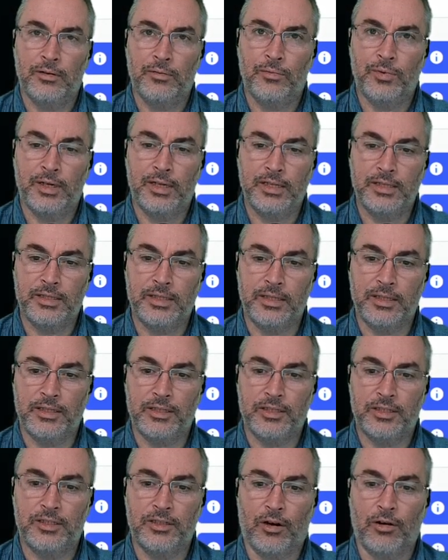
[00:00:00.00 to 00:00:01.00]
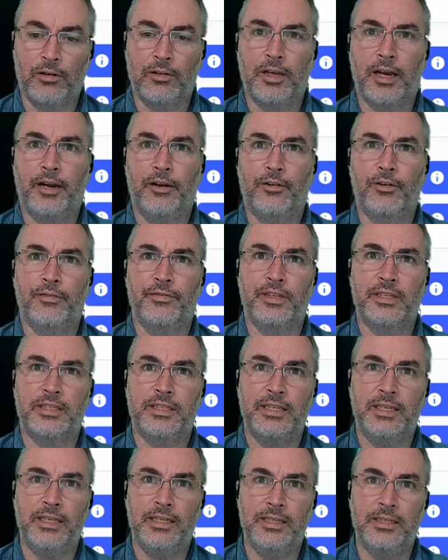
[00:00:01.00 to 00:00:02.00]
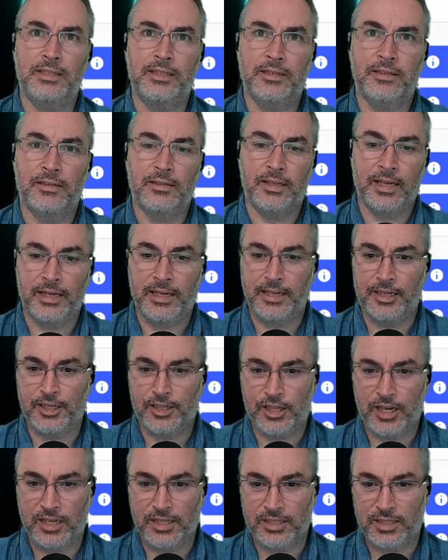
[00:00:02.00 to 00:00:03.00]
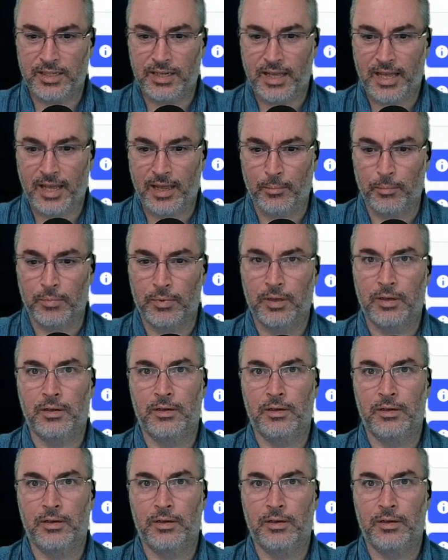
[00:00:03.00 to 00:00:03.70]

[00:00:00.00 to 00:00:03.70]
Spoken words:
What is this? Starliner of the Seas? They need to change the name.